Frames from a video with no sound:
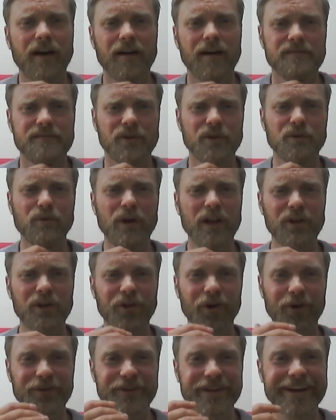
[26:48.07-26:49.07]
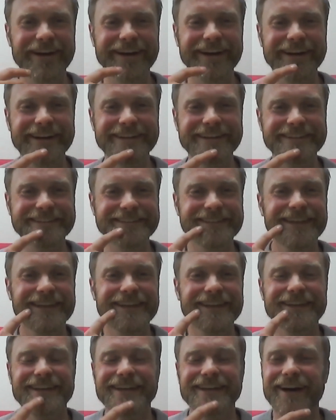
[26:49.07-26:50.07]
very well known,
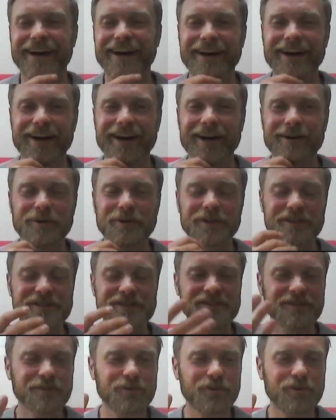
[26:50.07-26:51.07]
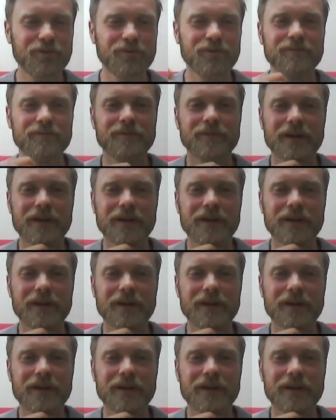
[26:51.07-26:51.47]
a person who